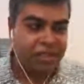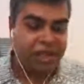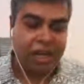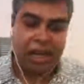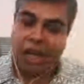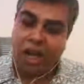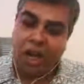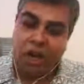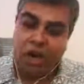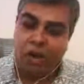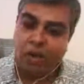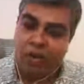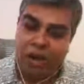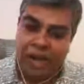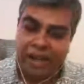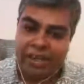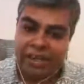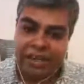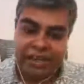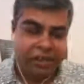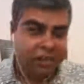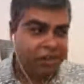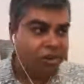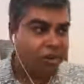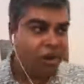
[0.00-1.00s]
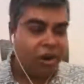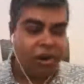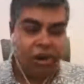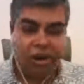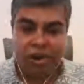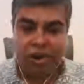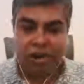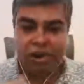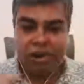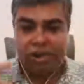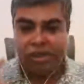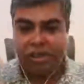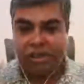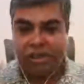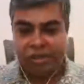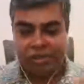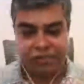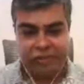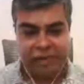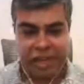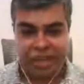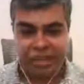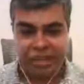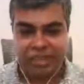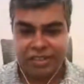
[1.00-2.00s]
how I did law,
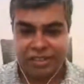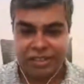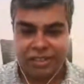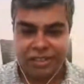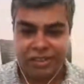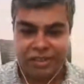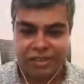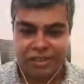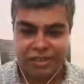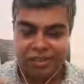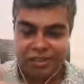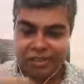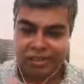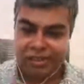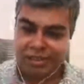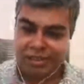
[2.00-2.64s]
fashion,